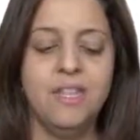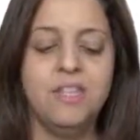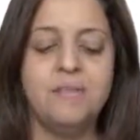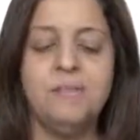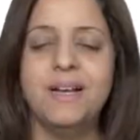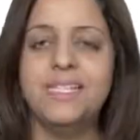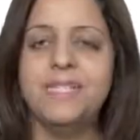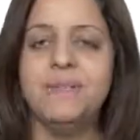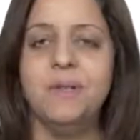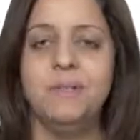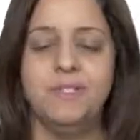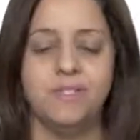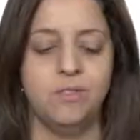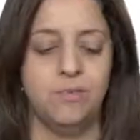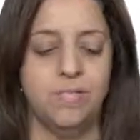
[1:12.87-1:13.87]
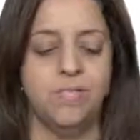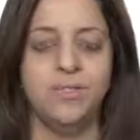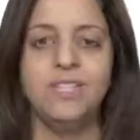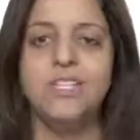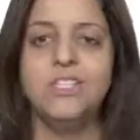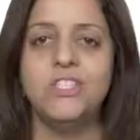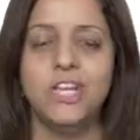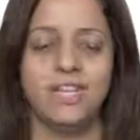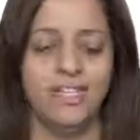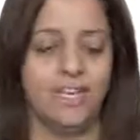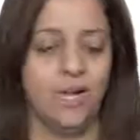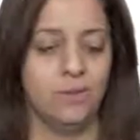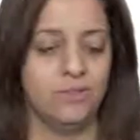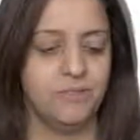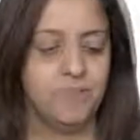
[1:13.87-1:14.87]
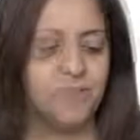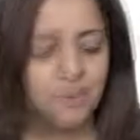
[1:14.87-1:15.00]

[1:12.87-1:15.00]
the maximum is 3. So let's check it out.